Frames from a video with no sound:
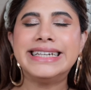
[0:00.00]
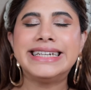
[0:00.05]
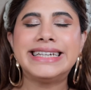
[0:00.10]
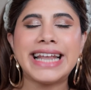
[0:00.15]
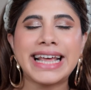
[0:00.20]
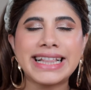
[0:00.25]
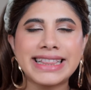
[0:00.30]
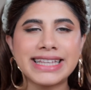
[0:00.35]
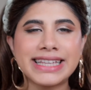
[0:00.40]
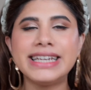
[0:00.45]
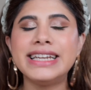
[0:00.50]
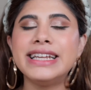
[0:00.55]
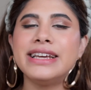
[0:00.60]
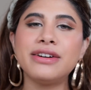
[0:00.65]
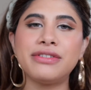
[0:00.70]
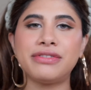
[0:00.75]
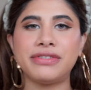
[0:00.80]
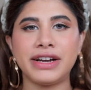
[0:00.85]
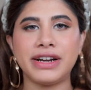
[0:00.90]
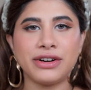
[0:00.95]

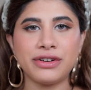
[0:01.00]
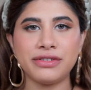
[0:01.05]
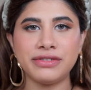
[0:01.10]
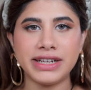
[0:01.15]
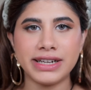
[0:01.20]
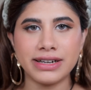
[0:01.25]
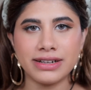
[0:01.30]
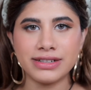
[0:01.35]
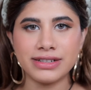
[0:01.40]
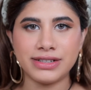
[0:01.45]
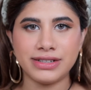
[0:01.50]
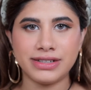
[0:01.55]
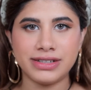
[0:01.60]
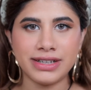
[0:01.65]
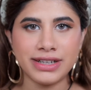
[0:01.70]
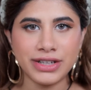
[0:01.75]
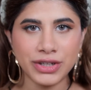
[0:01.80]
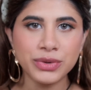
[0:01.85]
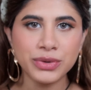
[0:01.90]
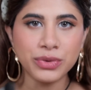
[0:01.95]
deathly afraid of
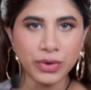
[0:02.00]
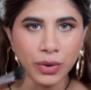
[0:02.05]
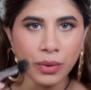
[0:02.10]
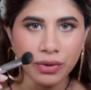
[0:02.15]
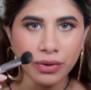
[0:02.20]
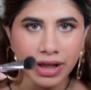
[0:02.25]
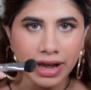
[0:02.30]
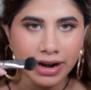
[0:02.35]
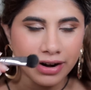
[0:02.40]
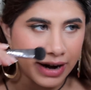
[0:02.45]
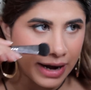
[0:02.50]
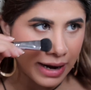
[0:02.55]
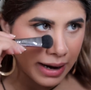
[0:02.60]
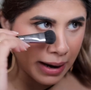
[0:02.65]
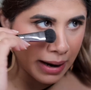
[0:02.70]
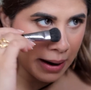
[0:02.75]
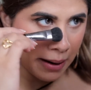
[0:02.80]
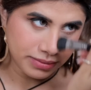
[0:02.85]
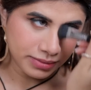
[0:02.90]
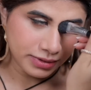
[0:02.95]
needles. You know that, right?